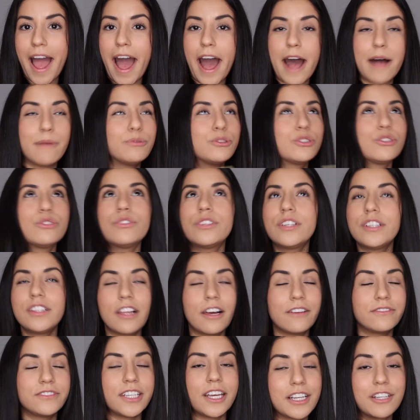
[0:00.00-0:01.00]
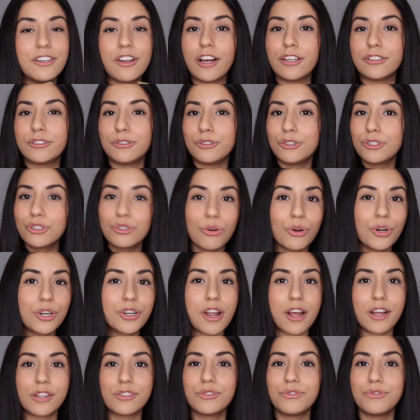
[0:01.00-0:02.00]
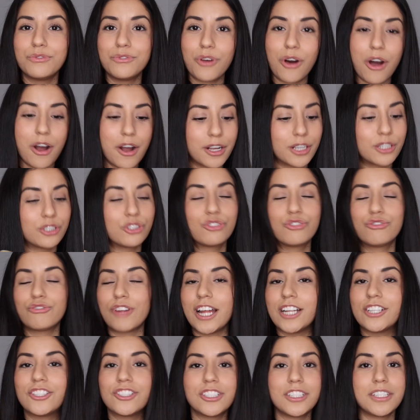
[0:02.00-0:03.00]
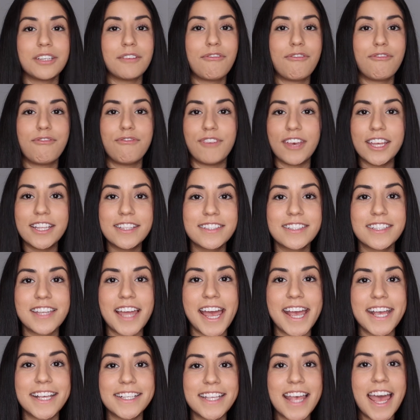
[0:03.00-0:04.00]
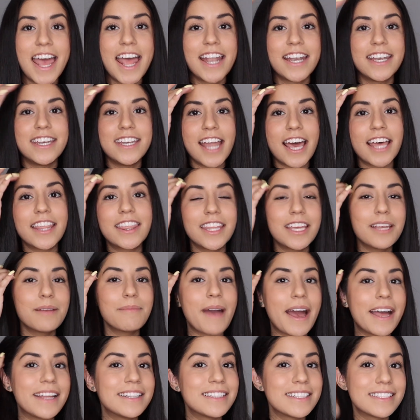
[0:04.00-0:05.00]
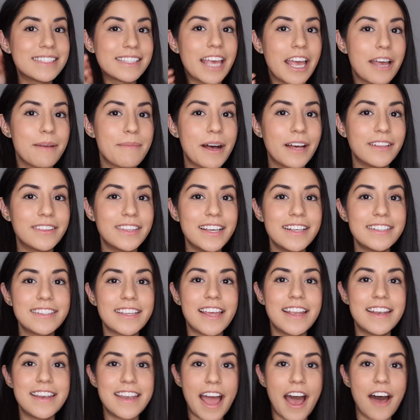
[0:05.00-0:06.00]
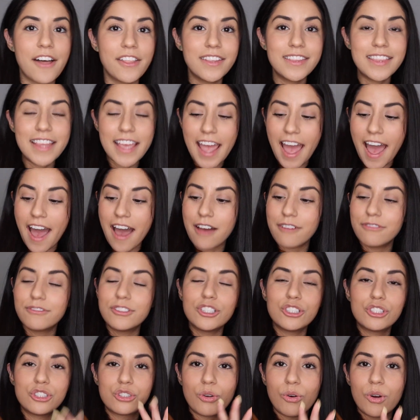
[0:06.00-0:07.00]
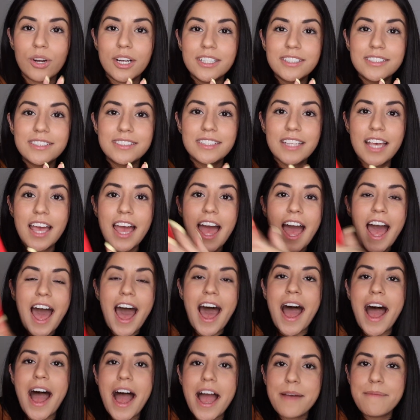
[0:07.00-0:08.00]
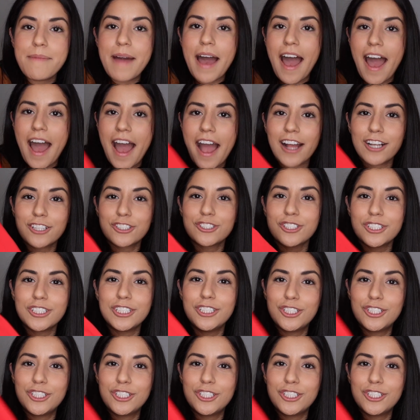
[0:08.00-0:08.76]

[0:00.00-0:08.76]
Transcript: Absolutely loved it. Not too short, not too long, stretchy, fits nice. Nothing bad to say about this. And now that they have the shorts, I'm actually